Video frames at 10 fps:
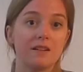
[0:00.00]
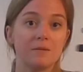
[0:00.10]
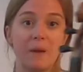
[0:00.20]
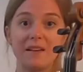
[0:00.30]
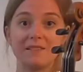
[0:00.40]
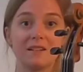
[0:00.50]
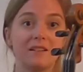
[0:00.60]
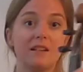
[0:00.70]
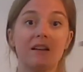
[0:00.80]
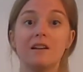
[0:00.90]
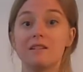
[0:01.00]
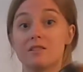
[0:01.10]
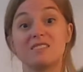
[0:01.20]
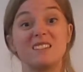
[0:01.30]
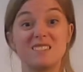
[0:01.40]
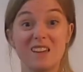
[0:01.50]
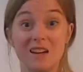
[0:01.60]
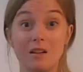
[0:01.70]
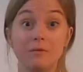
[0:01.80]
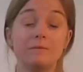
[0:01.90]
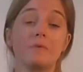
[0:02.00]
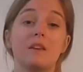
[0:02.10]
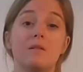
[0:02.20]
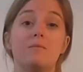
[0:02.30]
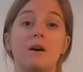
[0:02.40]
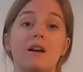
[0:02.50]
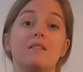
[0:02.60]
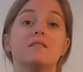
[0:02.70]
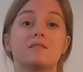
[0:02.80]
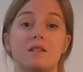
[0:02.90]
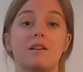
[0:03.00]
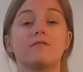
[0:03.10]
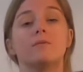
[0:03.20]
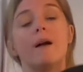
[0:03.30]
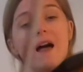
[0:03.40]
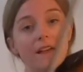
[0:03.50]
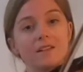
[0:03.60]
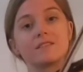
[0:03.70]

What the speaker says: It's basically your C scale, but starting from A.